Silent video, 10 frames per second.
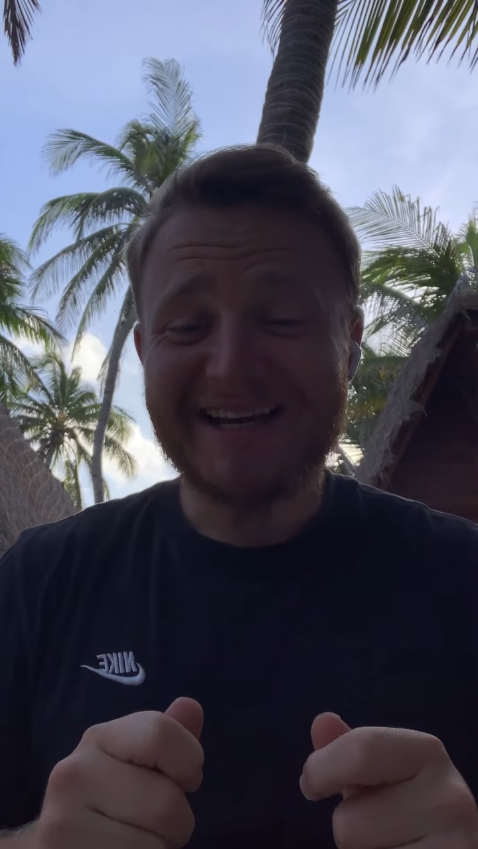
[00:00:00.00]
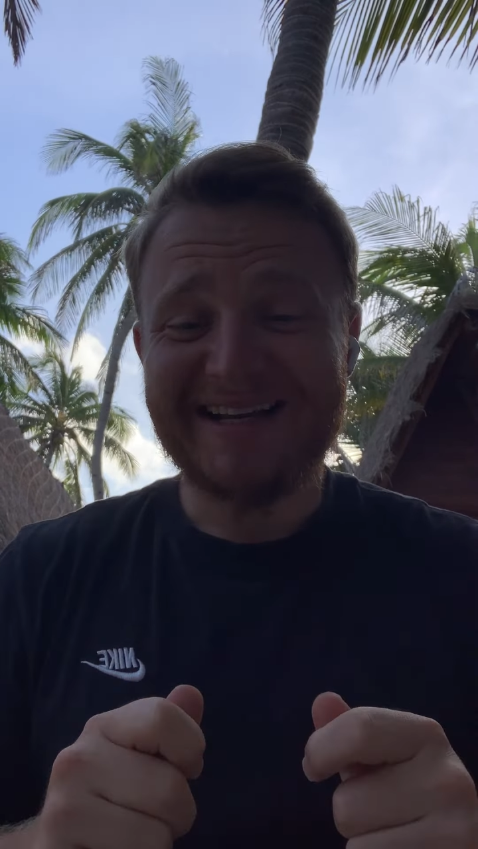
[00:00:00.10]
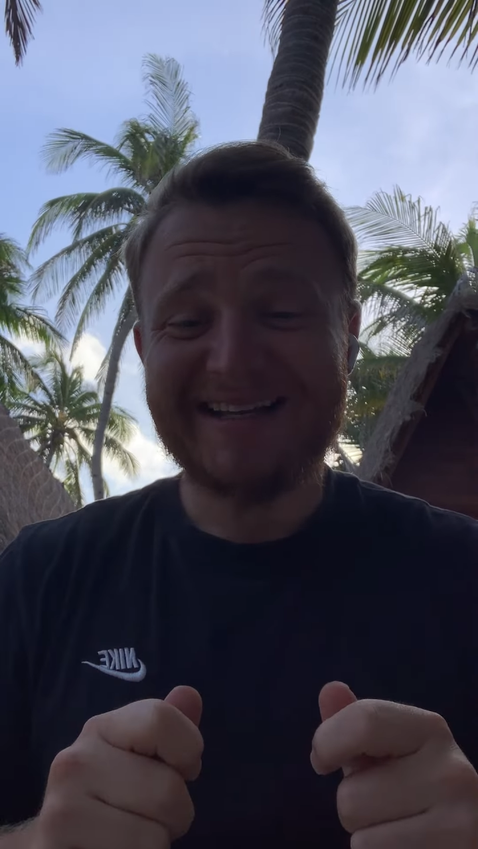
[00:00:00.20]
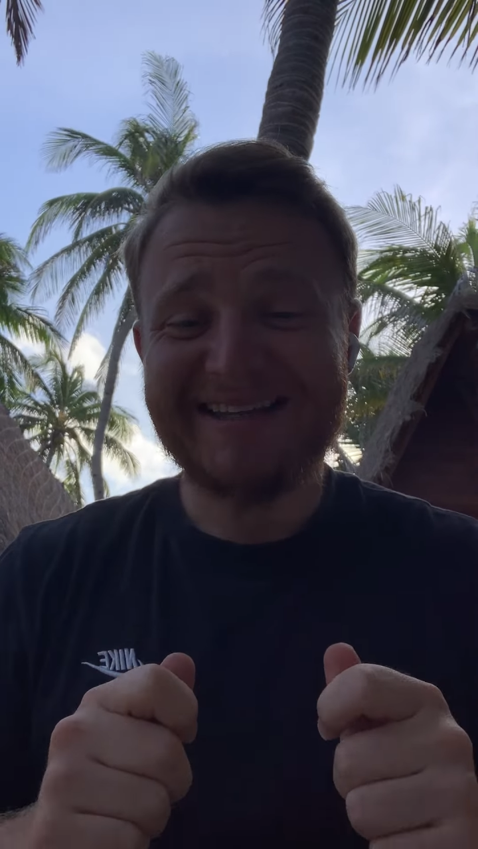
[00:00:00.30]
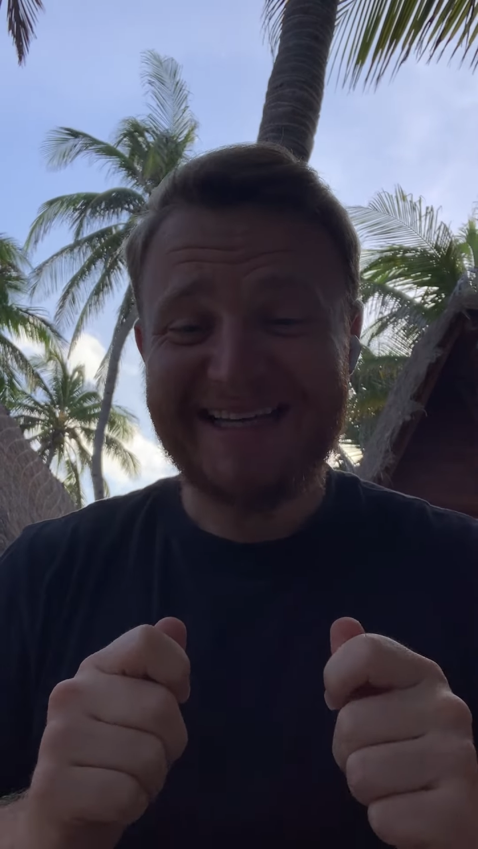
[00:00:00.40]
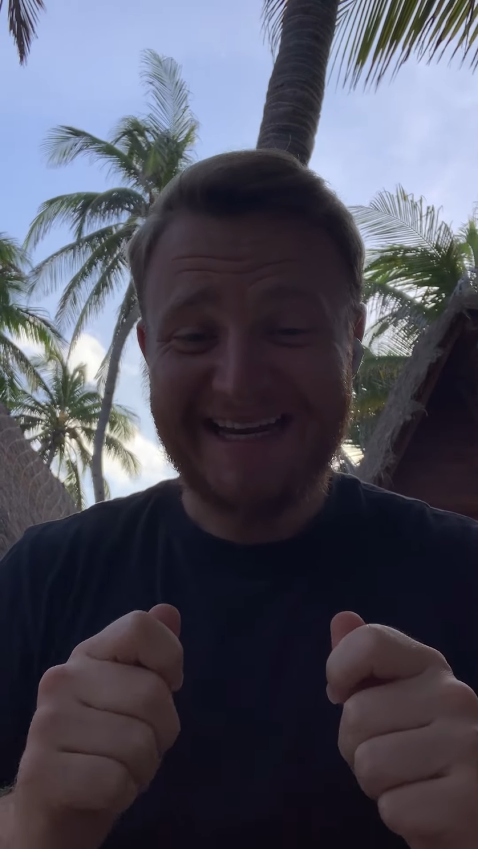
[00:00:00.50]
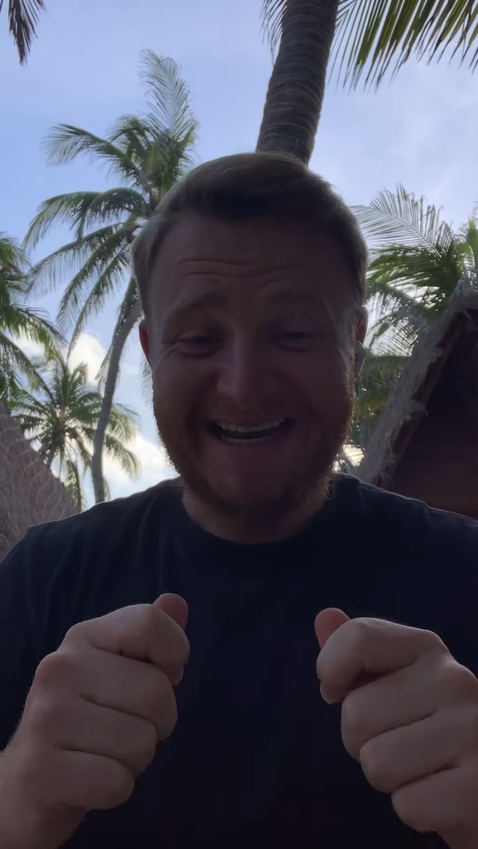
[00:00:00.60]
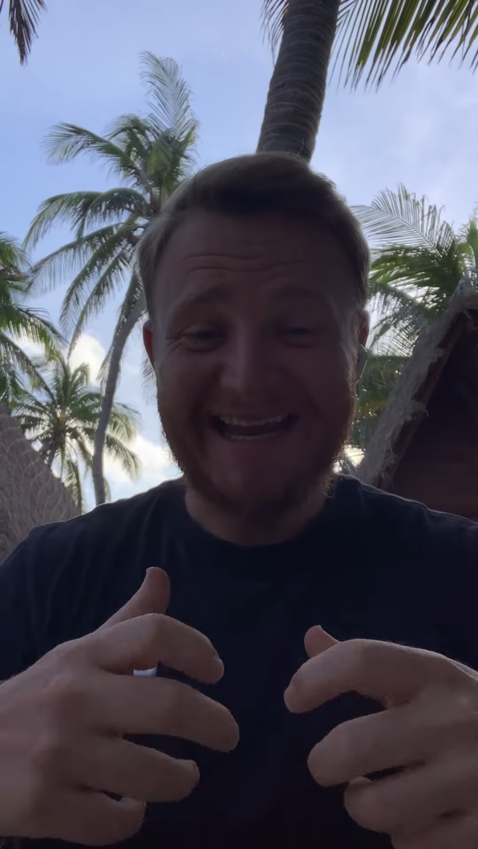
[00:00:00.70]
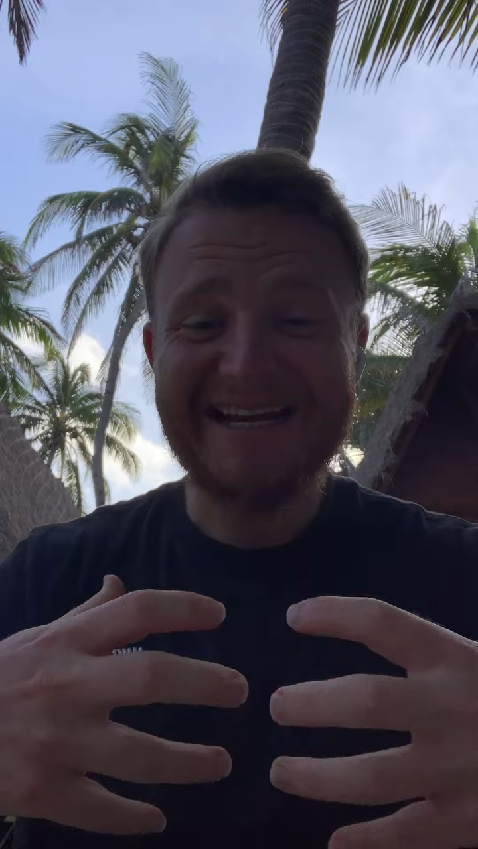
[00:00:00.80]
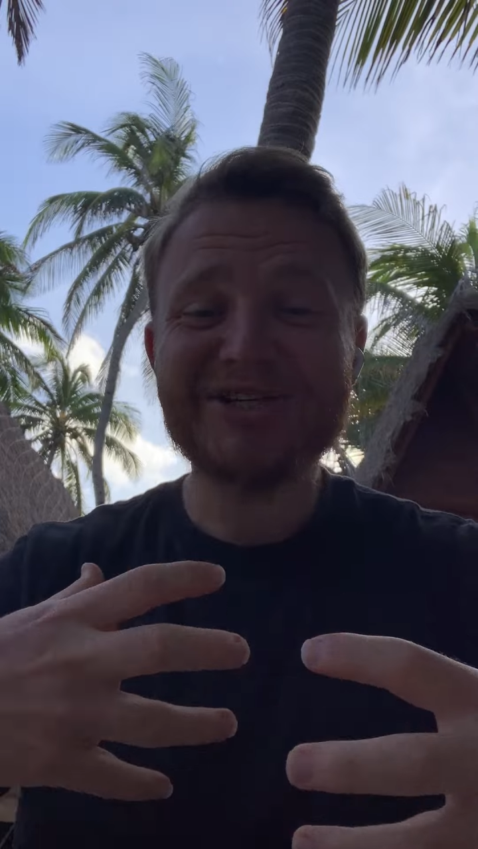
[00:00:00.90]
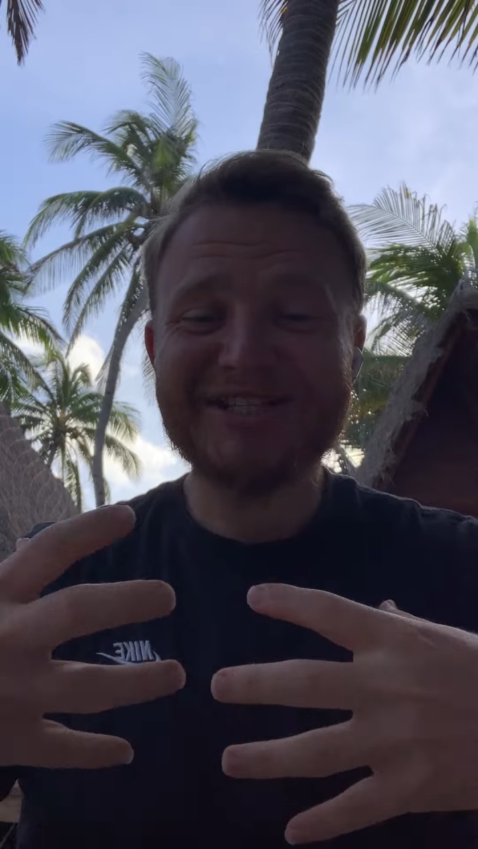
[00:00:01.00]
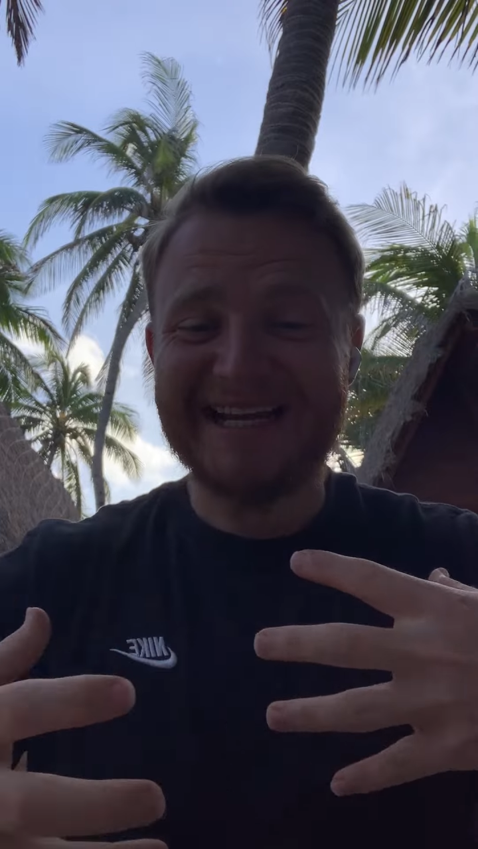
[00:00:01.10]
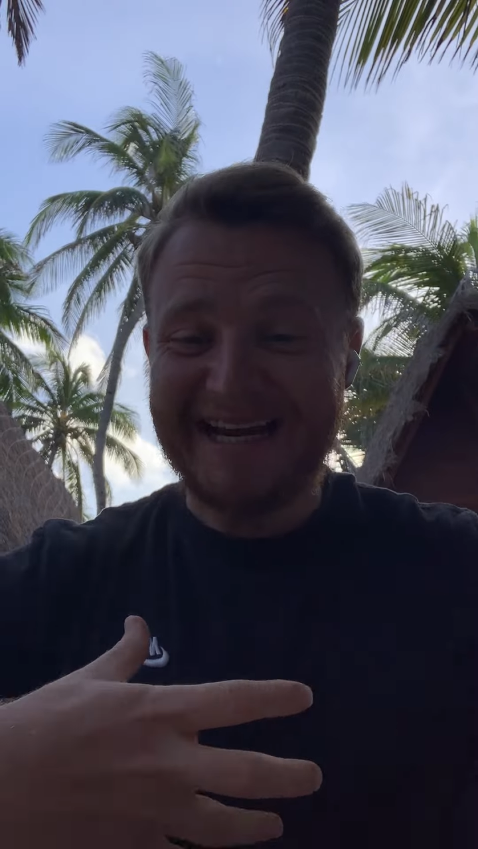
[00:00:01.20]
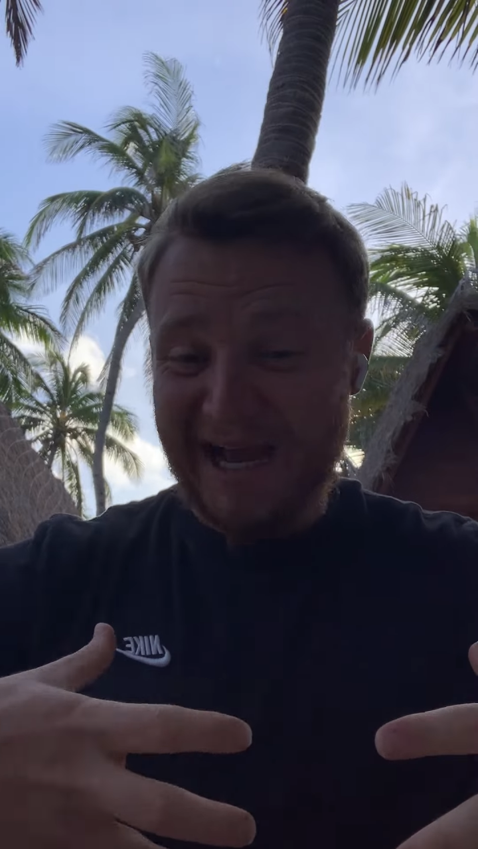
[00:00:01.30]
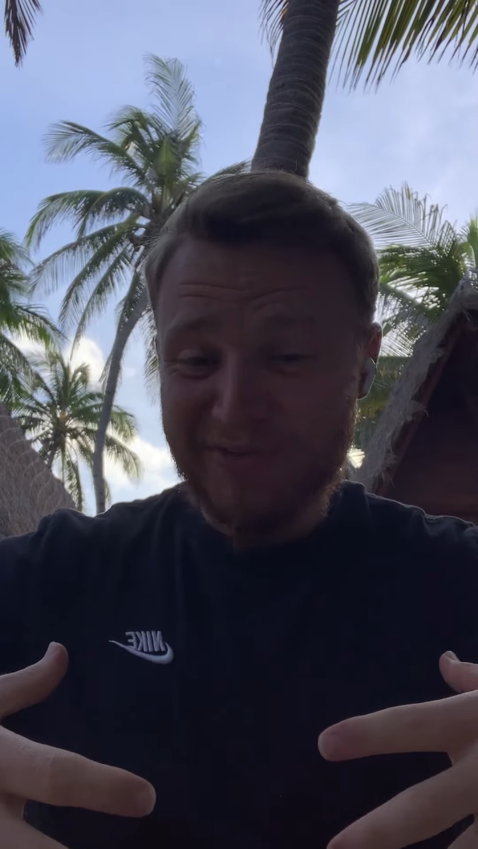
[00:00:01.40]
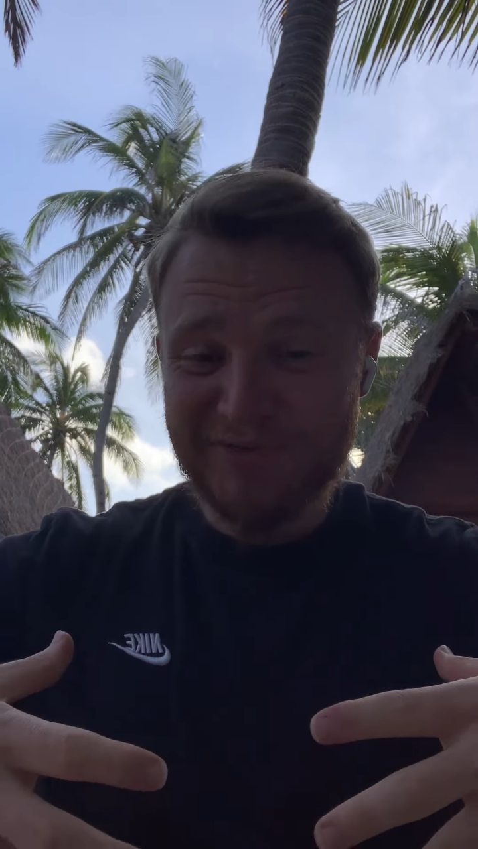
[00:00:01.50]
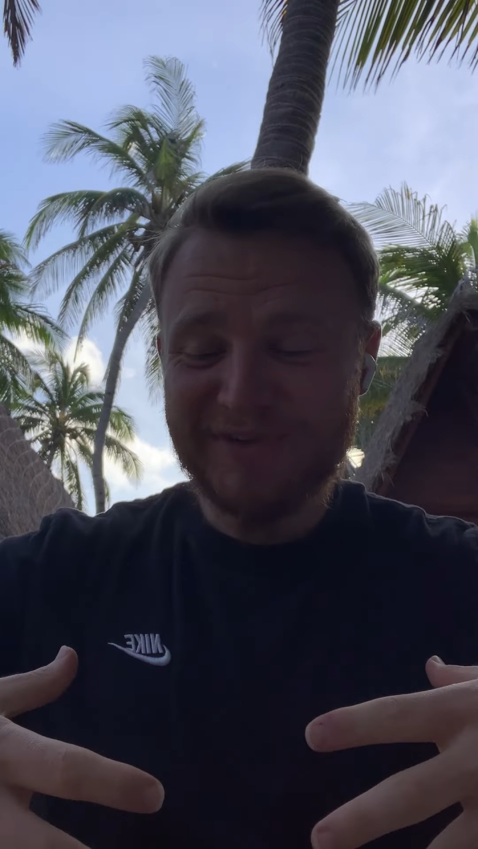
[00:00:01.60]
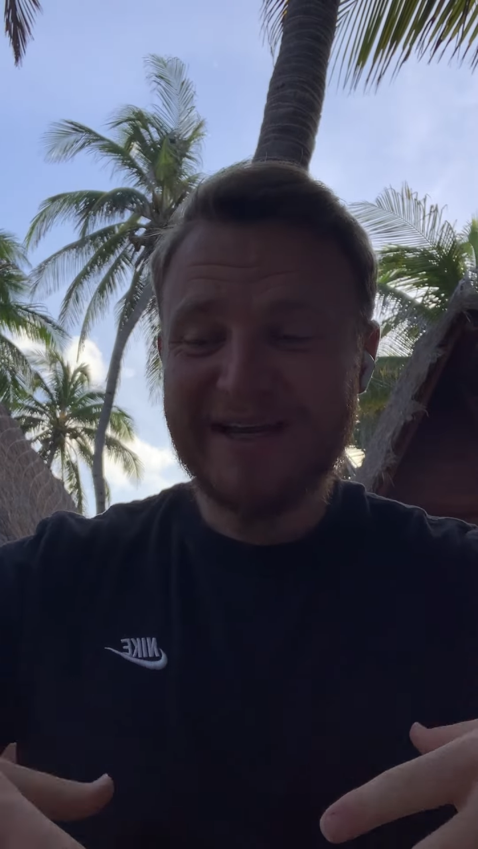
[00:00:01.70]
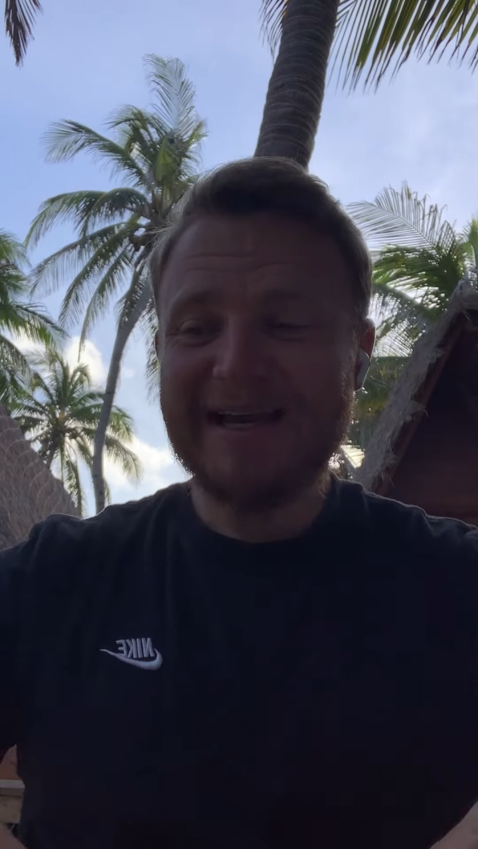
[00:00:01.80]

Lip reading: enough